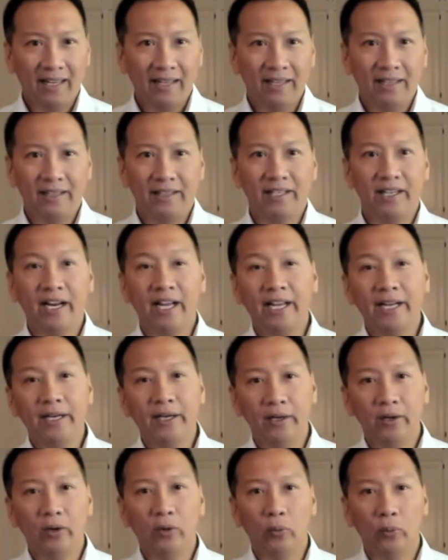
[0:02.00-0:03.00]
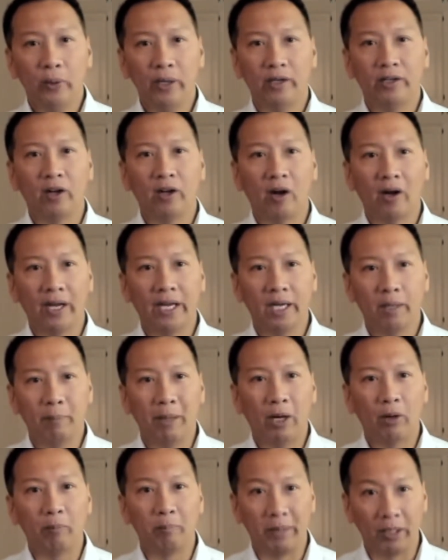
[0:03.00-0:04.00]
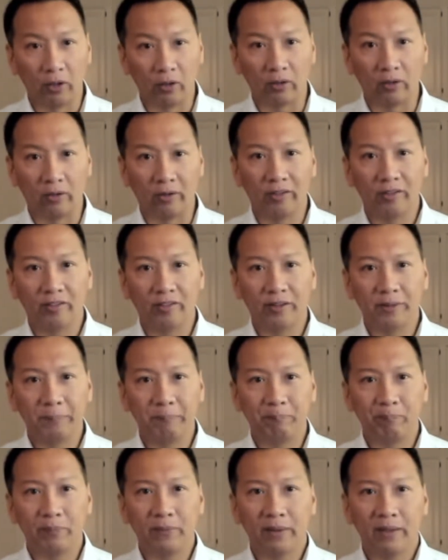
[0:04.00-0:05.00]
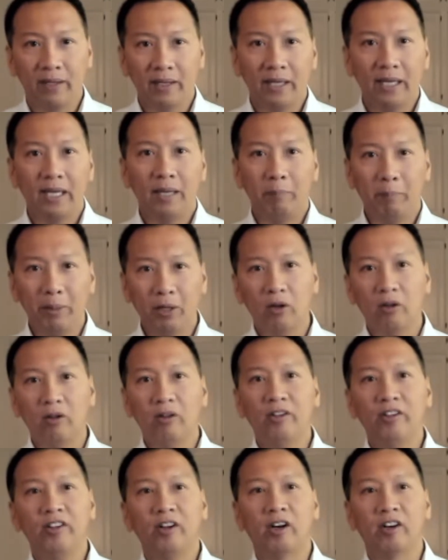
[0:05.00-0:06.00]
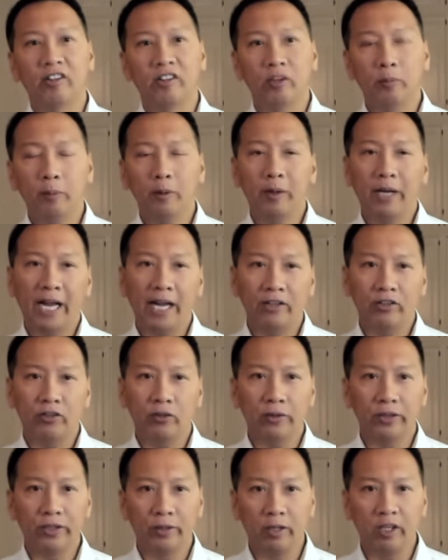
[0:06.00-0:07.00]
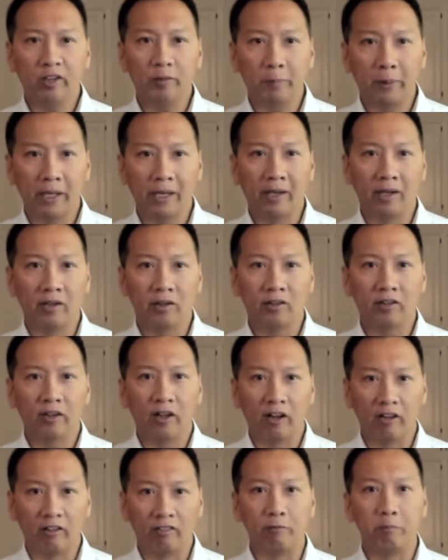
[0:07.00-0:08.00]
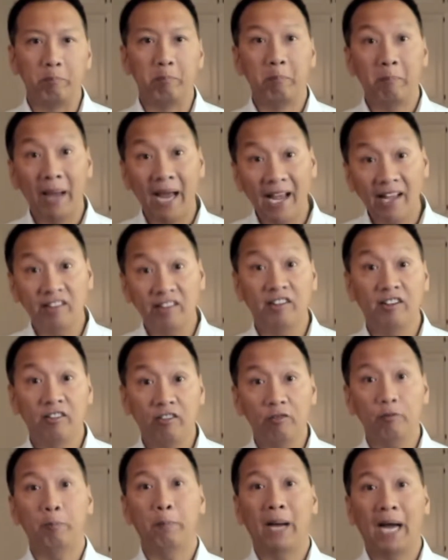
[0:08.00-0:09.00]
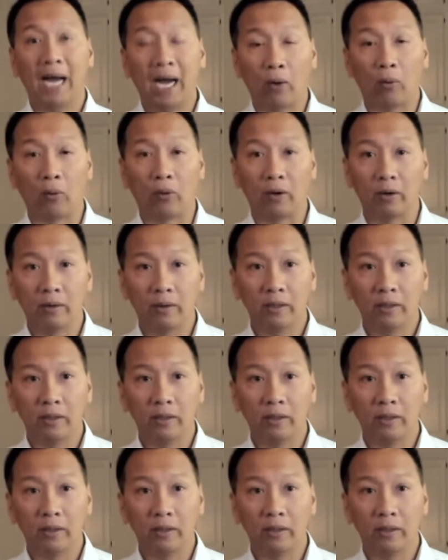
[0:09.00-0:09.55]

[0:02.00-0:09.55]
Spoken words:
Tonight, we are talking about miracles. Miracles are supernatural displays of massive power.